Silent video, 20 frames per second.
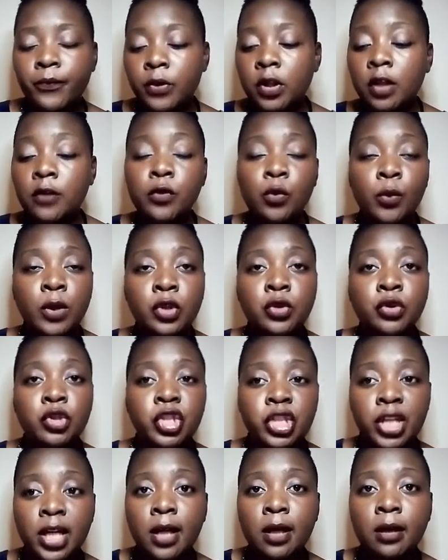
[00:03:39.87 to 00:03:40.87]
if you want to
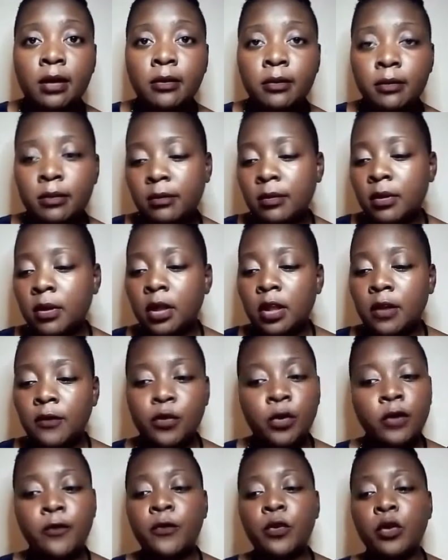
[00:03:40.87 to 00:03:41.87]
share, if
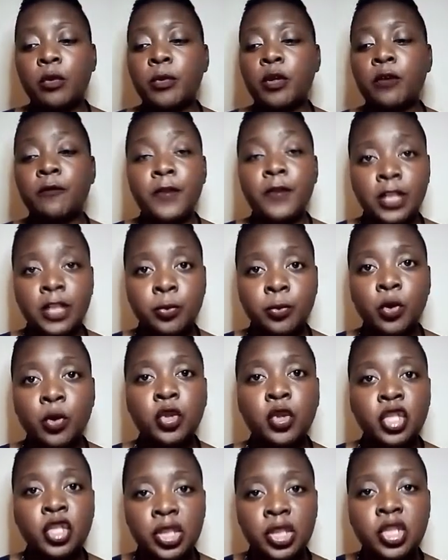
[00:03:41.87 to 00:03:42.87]
you want to follow me on Facebook,
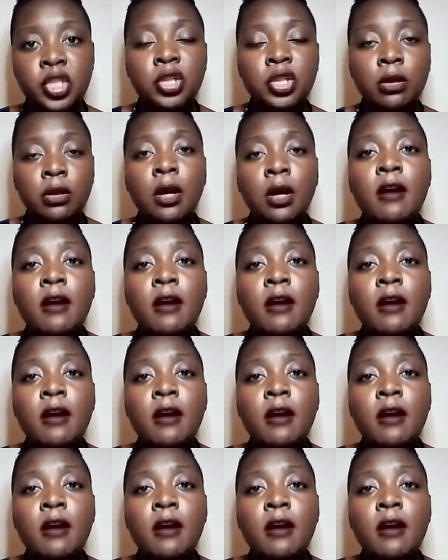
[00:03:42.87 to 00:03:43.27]
you just